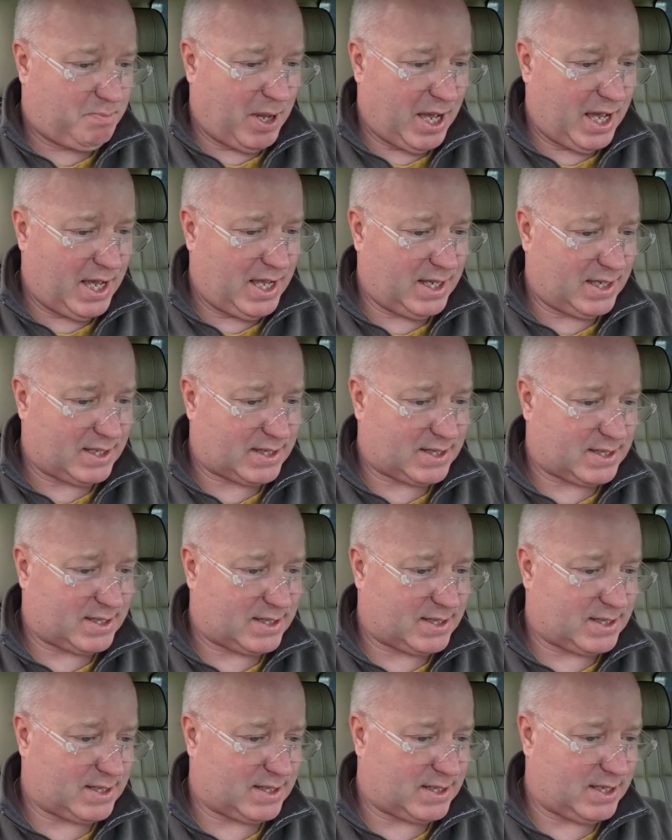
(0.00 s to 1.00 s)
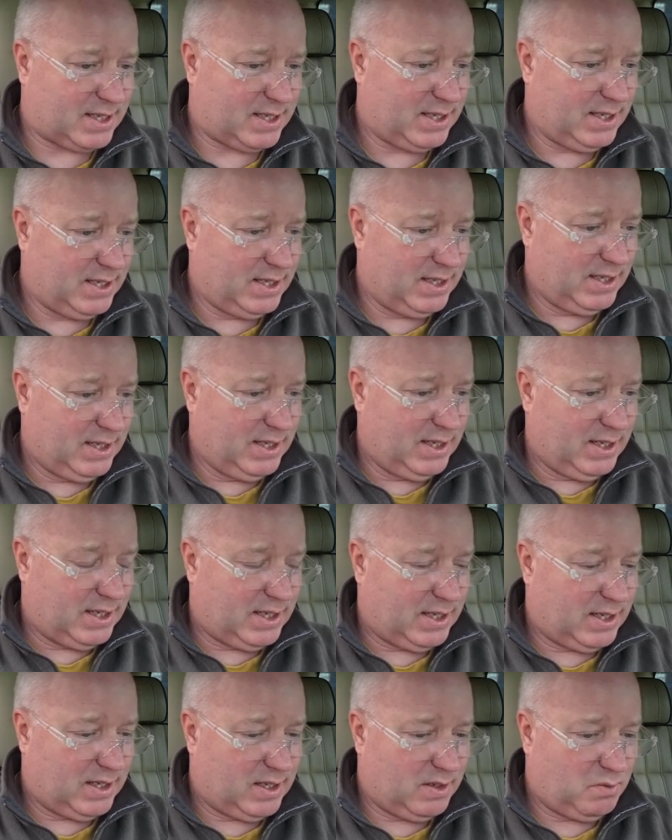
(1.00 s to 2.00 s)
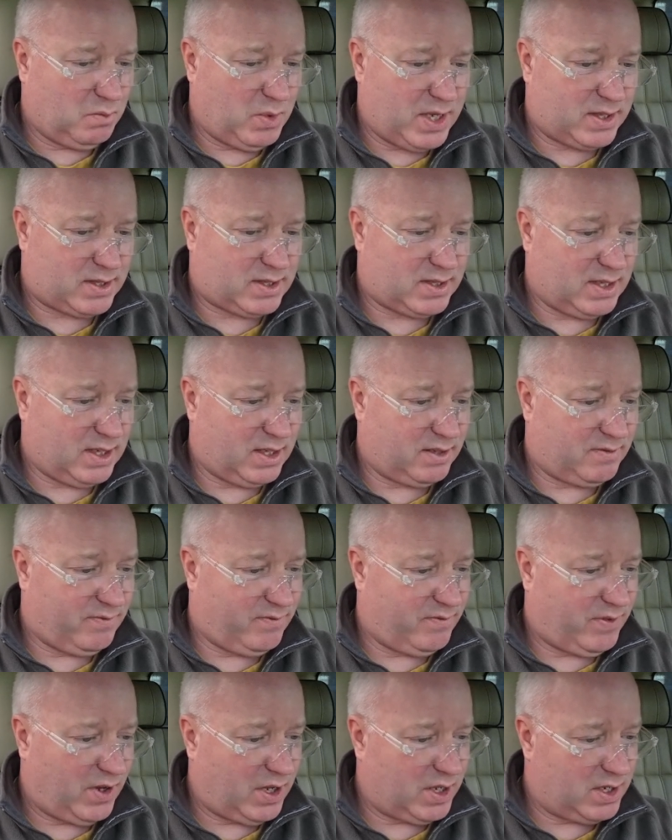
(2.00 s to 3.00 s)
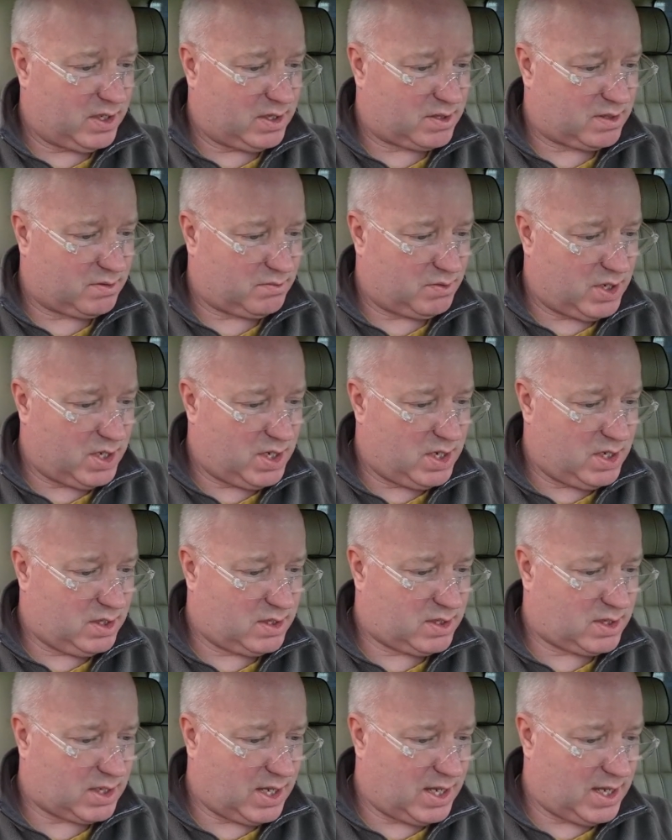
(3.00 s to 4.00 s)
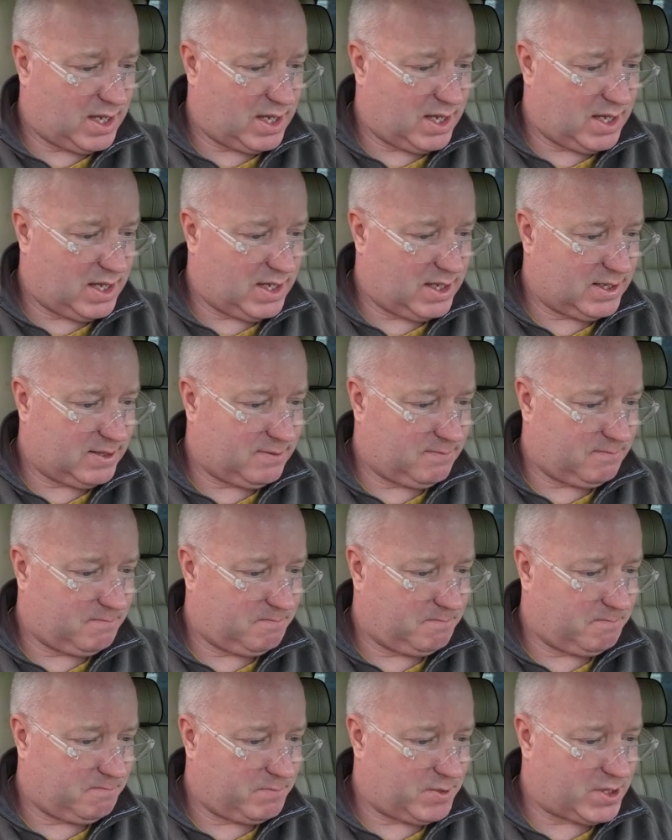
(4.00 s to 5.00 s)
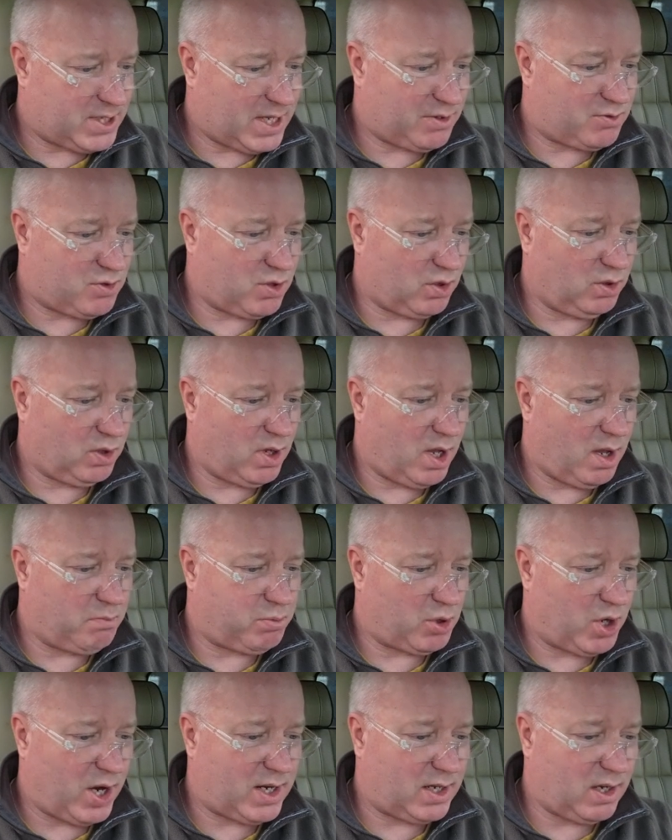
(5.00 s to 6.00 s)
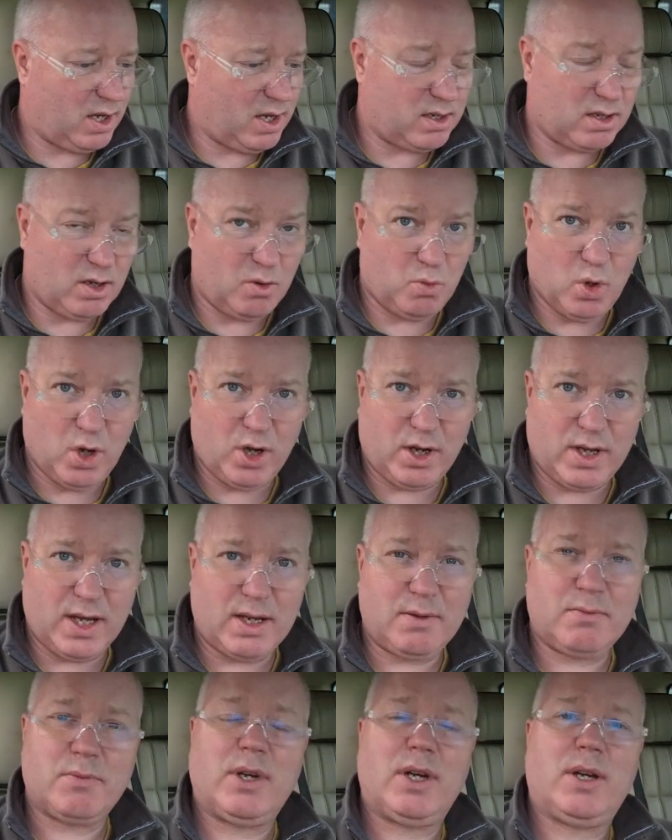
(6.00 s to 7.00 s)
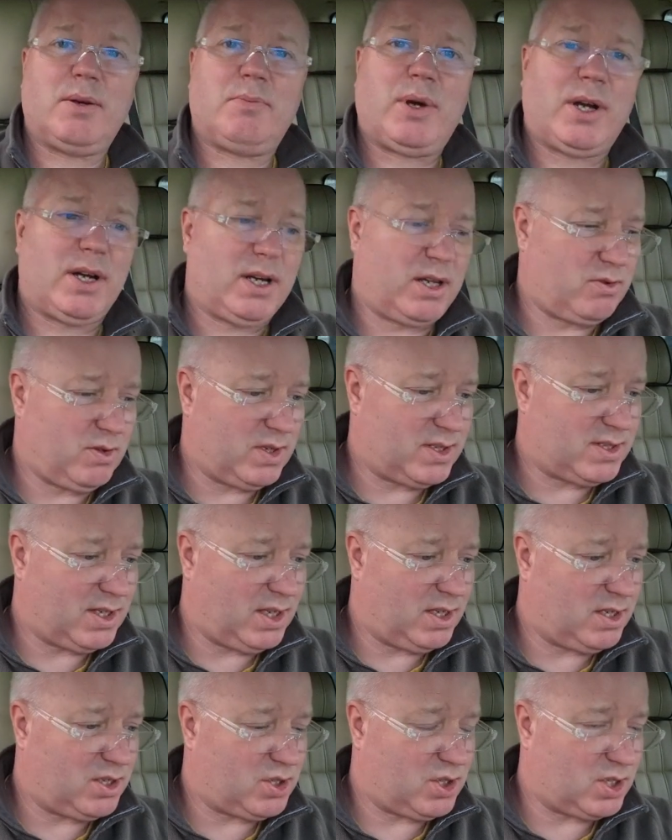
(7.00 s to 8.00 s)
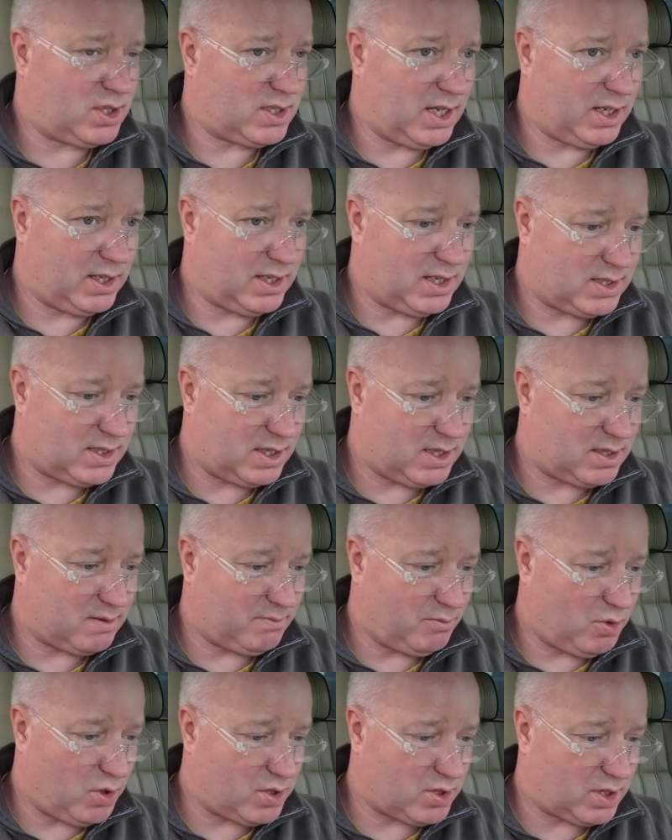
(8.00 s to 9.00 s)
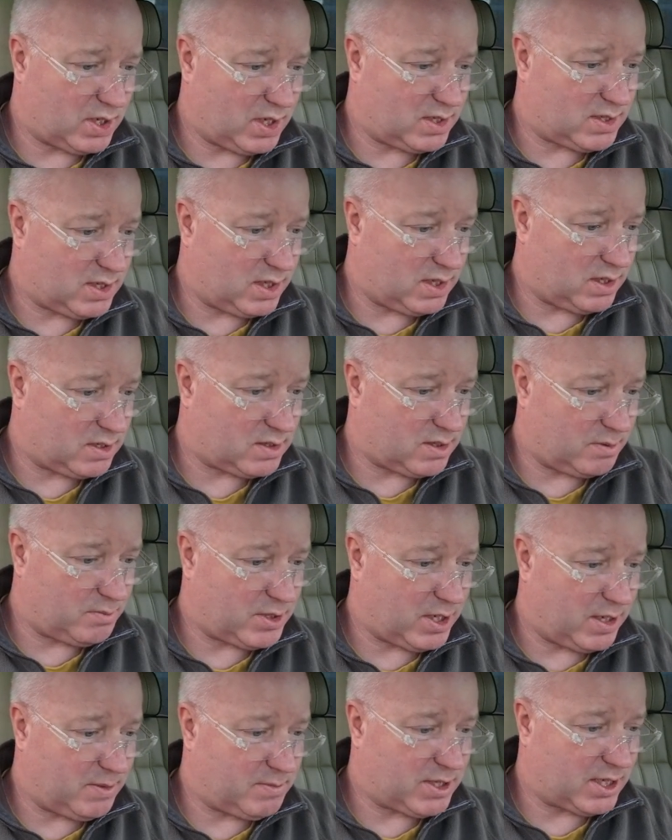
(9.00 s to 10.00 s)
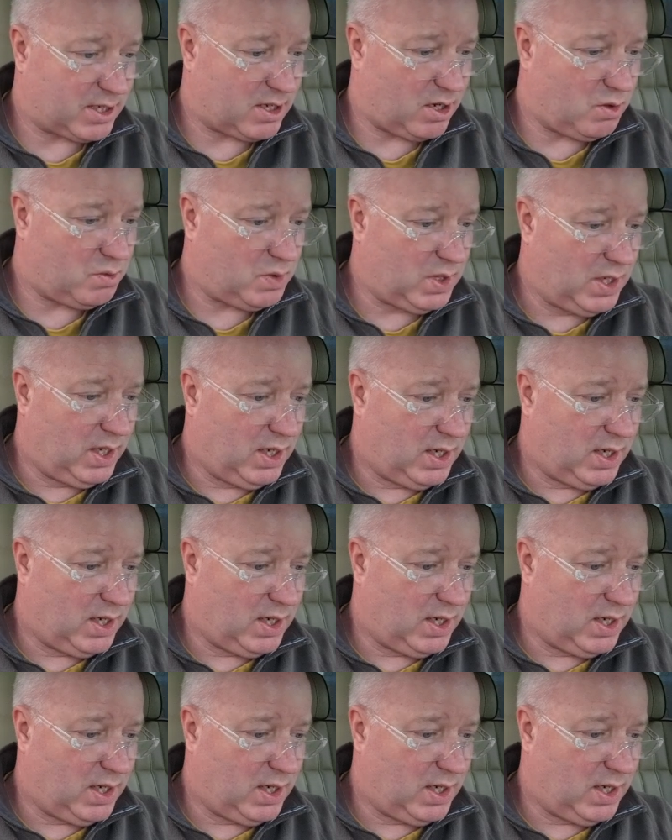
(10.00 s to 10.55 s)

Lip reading: pass with advisories, central brake light not working, apparently Chris said it's just LED, some moisture gets in sometimes they go,